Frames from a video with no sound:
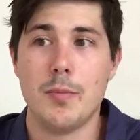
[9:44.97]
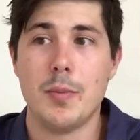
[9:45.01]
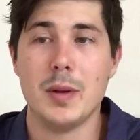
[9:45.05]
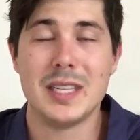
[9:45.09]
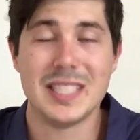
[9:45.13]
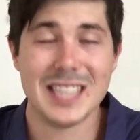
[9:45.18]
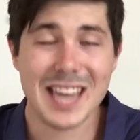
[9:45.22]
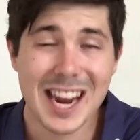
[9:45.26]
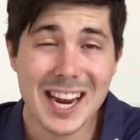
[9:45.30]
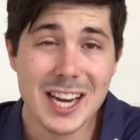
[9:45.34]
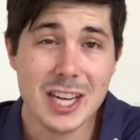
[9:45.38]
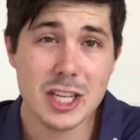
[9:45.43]

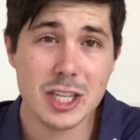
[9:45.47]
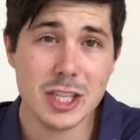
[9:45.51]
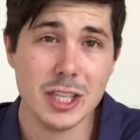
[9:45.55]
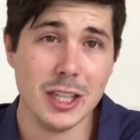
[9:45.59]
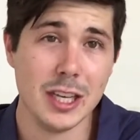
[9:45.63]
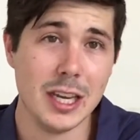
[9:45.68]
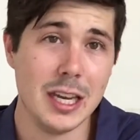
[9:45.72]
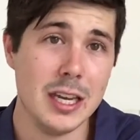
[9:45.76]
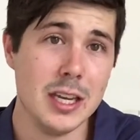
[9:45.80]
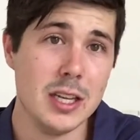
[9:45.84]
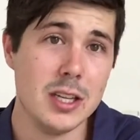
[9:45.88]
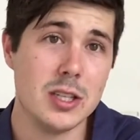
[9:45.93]

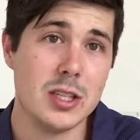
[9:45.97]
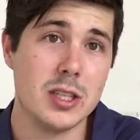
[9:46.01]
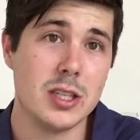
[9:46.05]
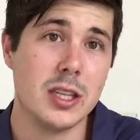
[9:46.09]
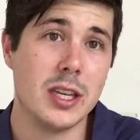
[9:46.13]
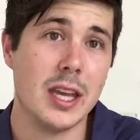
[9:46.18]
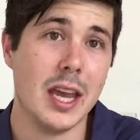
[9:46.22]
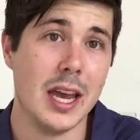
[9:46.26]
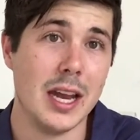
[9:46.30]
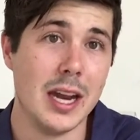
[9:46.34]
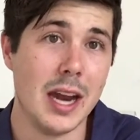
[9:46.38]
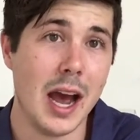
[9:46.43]
potentially
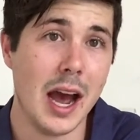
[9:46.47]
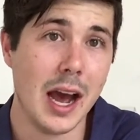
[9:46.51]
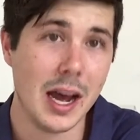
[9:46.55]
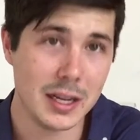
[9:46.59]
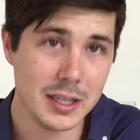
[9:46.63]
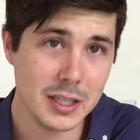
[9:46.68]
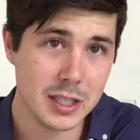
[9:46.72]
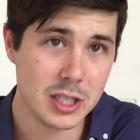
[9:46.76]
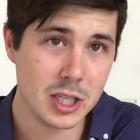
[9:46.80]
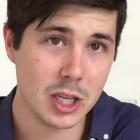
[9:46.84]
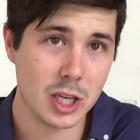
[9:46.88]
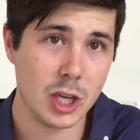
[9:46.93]
get
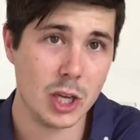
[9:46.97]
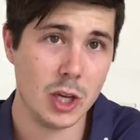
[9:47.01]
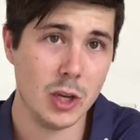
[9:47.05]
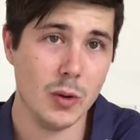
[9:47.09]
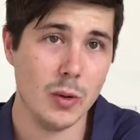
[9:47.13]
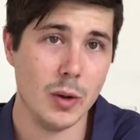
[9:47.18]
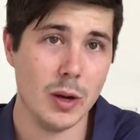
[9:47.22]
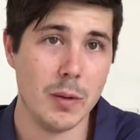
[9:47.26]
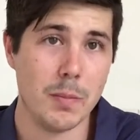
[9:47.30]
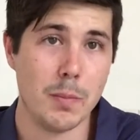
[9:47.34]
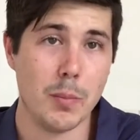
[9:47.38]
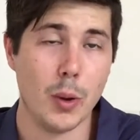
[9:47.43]

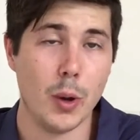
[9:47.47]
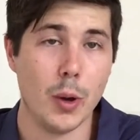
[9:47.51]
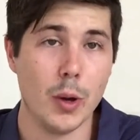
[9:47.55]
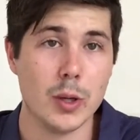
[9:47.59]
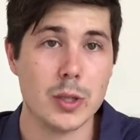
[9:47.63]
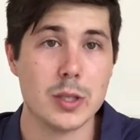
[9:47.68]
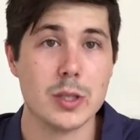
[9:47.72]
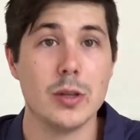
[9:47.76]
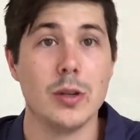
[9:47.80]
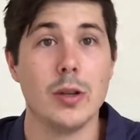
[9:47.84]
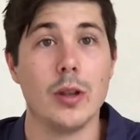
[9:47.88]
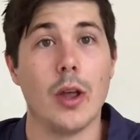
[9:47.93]
unsecured
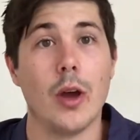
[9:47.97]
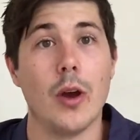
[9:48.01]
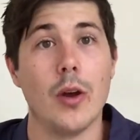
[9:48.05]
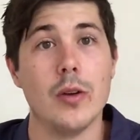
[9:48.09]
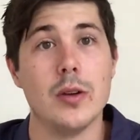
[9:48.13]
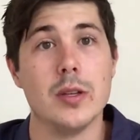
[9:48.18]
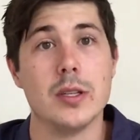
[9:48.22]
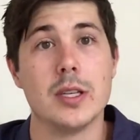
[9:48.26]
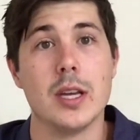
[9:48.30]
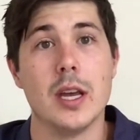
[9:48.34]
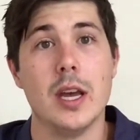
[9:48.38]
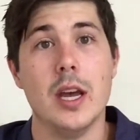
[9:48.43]
personal
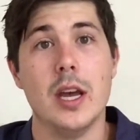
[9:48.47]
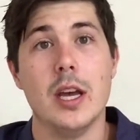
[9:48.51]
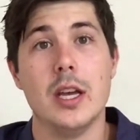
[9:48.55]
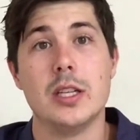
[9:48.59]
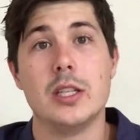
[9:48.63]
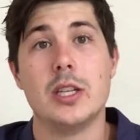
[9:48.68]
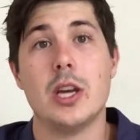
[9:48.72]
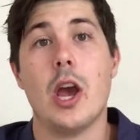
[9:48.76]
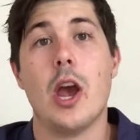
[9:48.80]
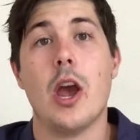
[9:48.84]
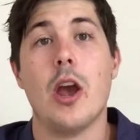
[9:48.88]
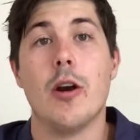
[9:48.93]
loans
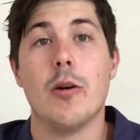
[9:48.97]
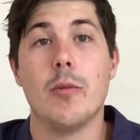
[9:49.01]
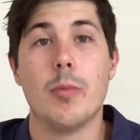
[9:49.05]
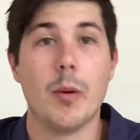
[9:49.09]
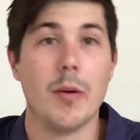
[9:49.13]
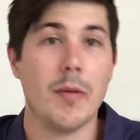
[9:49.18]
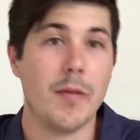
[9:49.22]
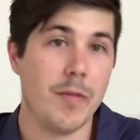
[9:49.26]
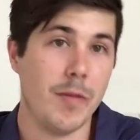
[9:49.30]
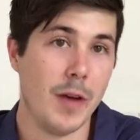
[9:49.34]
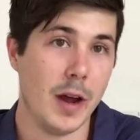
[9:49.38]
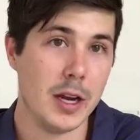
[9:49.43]
to
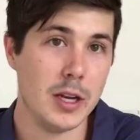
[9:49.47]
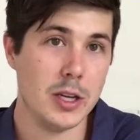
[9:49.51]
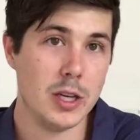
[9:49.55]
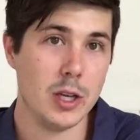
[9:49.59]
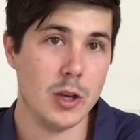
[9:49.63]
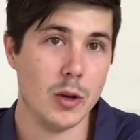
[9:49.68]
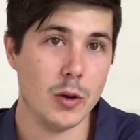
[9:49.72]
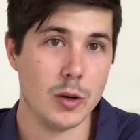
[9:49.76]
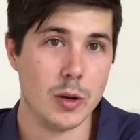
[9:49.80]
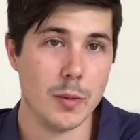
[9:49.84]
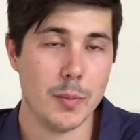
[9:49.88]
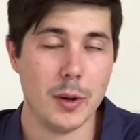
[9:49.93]
help fund
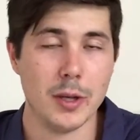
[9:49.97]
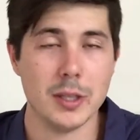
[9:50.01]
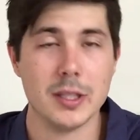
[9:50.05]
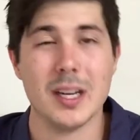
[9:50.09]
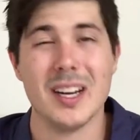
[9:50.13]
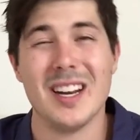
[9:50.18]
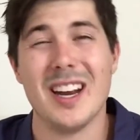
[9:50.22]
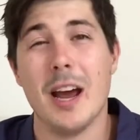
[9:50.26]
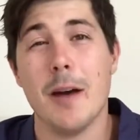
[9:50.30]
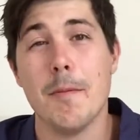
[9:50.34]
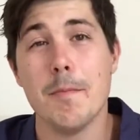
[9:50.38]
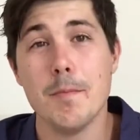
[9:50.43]
your
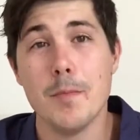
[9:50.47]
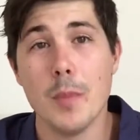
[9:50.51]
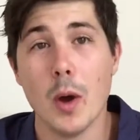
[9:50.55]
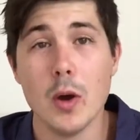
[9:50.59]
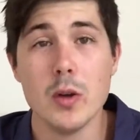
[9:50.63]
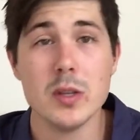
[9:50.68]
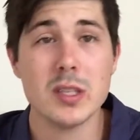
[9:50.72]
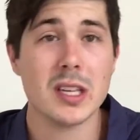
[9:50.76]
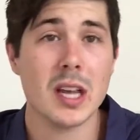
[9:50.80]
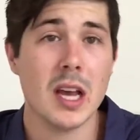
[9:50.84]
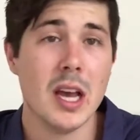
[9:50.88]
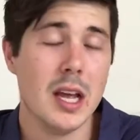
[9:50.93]
deposit. Now,
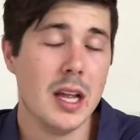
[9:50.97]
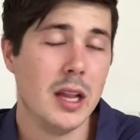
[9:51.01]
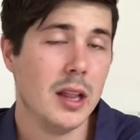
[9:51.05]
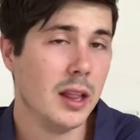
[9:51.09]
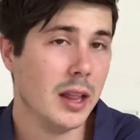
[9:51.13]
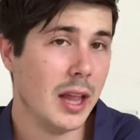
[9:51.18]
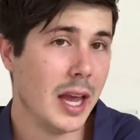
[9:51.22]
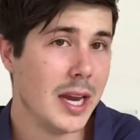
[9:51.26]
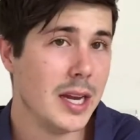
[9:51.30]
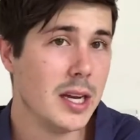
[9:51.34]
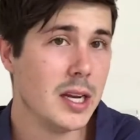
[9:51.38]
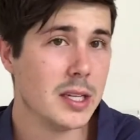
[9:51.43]
most
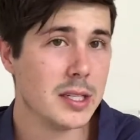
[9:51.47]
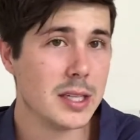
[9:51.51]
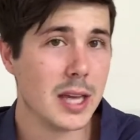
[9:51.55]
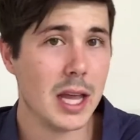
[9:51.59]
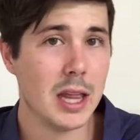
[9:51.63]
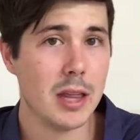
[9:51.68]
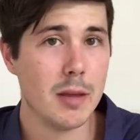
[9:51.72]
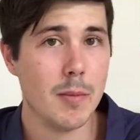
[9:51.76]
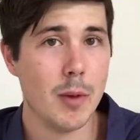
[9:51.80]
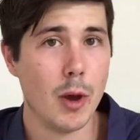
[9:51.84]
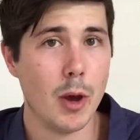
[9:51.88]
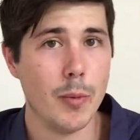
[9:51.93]
lenders
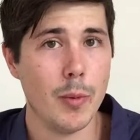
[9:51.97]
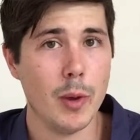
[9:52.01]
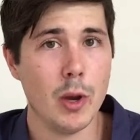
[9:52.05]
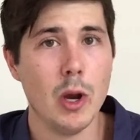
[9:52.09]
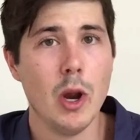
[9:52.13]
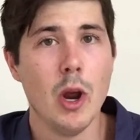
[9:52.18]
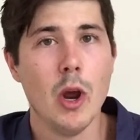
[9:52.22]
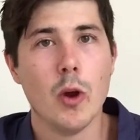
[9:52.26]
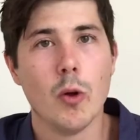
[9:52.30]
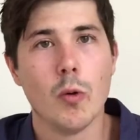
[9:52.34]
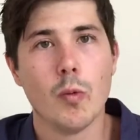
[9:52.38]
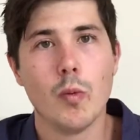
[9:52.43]
at the moment
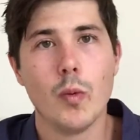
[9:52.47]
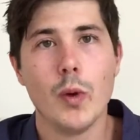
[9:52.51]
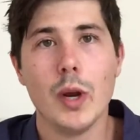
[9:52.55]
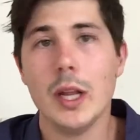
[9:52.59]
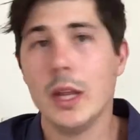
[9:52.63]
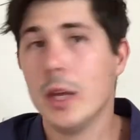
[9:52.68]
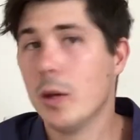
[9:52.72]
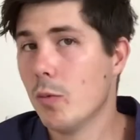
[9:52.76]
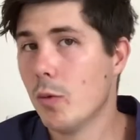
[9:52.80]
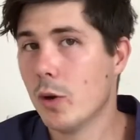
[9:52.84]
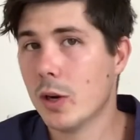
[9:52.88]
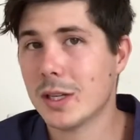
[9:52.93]

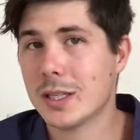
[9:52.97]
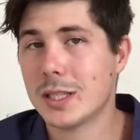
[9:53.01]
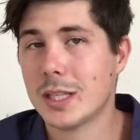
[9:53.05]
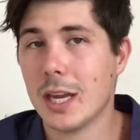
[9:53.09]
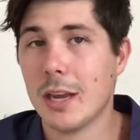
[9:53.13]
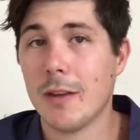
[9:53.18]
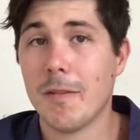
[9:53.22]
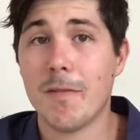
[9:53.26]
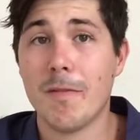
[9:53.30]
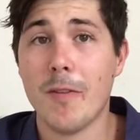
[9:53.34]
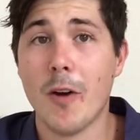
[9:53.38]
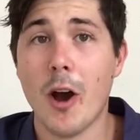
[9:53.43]
really want to
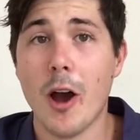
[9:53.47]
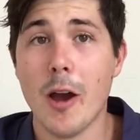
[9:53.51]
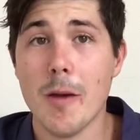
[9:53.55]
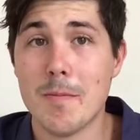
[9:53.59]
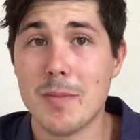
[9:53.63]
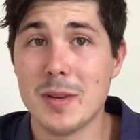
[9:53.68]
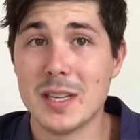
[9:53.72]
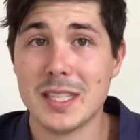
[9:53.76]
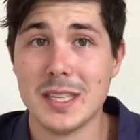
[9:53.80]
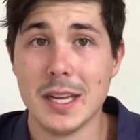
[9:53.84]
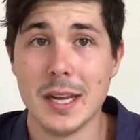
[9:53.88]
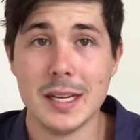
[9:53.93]
see
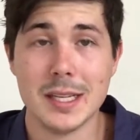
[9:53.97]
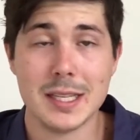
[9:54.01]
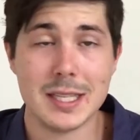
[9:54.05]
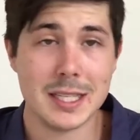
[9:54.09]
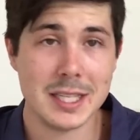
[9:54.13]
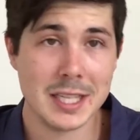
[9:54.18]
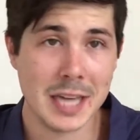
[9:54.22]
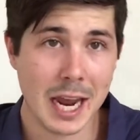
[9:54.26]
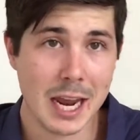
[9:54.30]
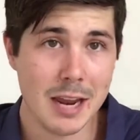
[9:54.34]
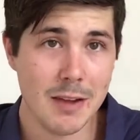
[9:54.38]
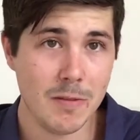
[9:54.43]
5%
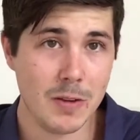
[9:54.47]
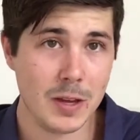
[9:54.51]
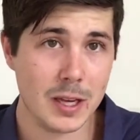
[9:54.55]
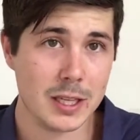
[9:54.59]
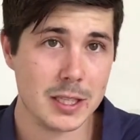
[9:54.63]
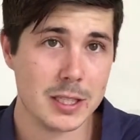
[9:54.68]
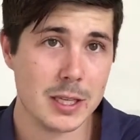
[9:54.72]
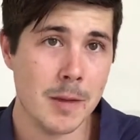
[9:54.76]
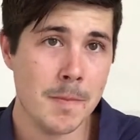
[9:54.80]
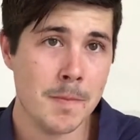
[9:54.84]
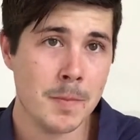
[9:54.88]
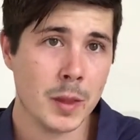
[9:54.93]

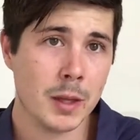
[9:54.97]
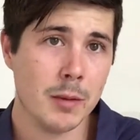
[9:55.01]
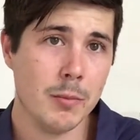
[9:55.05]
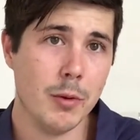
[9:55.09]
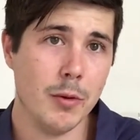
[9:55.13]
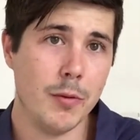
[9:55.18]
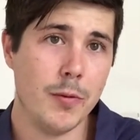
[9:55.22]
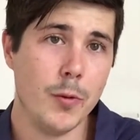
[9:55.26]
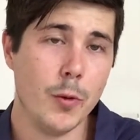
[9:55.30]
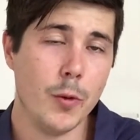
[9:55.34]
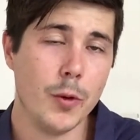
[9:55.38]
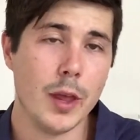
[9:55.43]
savings
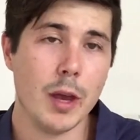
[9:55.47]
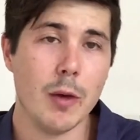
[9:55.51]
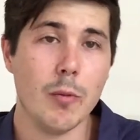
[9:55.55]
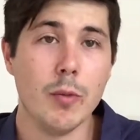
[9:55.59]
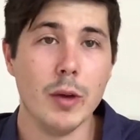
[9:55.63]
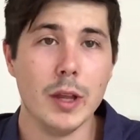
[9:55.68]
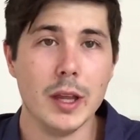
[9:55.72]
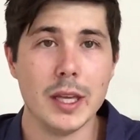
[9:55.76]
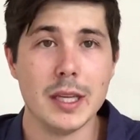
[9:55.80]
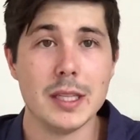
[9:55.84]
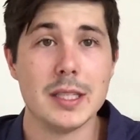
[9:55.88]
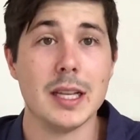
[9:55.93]
before they're
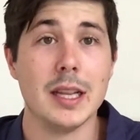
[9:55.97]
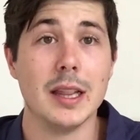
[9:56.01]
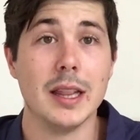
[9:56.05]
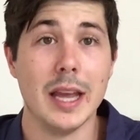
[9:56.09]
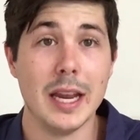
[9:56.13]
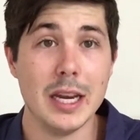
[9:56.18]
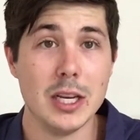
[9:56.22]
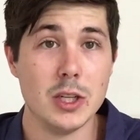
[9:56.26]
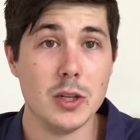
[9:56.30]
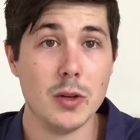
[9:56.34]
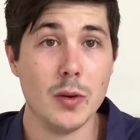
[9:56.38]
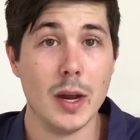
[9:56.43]
willing to
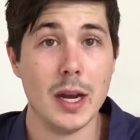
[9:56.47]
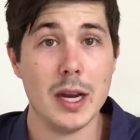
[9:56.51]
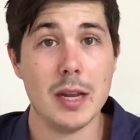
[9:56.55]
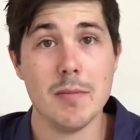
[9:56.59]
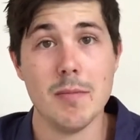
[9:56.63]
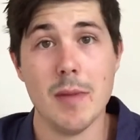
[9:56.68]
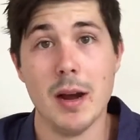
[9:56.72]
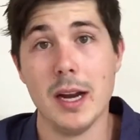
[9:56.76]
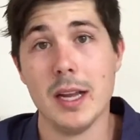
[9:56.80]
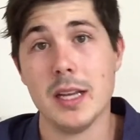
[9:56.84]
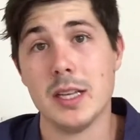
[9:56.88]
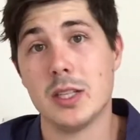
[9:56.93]
lend you any
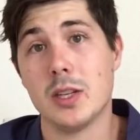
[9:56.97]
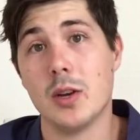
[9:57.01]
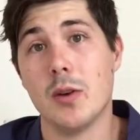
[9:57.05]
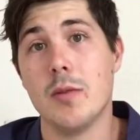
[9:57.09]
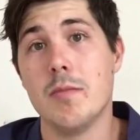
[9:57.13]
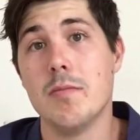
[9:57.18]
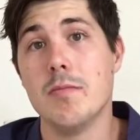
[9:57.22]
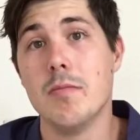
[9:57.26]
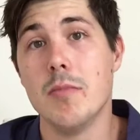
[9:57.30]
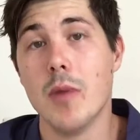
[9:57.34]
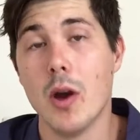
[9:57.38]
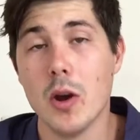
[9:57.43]
money. So
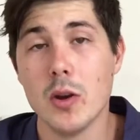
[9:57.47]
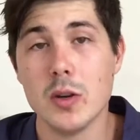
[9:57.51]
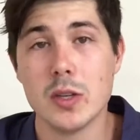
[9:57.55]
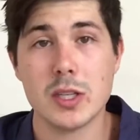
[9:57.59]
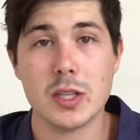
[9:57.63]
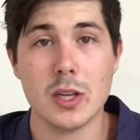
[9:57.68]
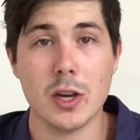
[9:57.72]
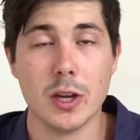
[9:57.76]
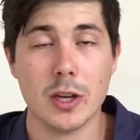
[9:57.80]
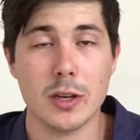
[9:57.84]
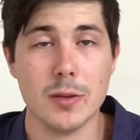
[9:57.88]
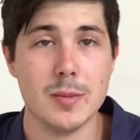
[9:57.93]
in most
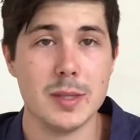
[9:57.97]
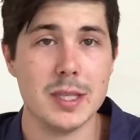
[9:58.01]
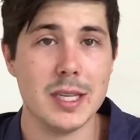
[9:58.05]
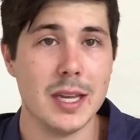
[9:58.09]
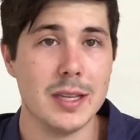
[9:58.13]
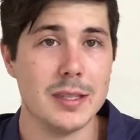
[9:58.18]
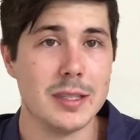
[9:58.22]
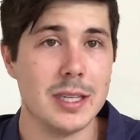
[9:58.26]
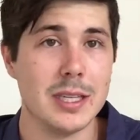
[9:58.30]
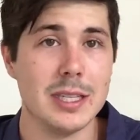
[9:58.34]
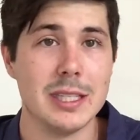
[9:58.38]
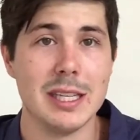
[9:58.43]

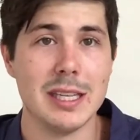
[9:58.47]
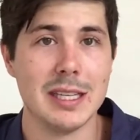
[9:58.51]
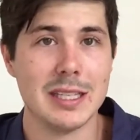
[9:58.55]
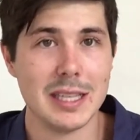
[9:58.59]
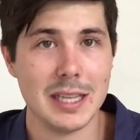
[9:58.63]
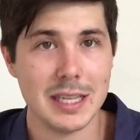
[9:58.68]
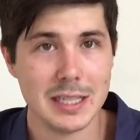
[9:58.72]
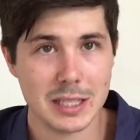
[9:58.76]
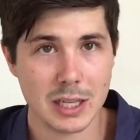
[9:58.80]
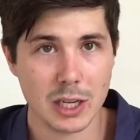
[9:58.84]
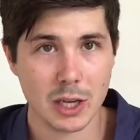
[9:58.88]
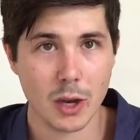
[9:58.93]
circumstances, this
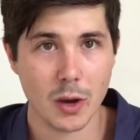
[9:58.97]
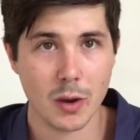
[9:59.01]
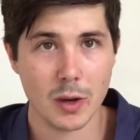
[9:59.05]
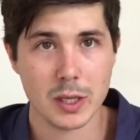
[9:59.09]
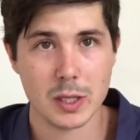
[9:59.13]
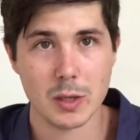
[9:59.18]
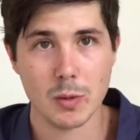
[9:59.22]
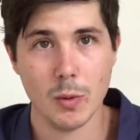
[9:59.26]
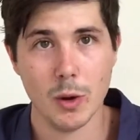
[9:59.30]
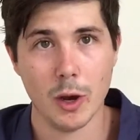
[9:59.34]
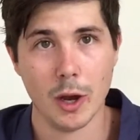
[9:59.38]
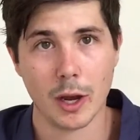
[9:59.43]
isn't going
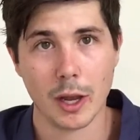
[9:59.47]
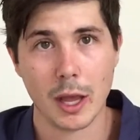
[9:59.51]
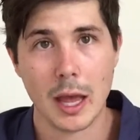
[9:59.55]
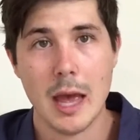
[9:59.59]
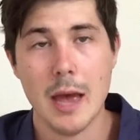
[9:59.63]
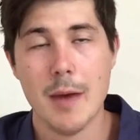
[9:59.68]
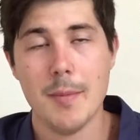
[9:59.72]
to work.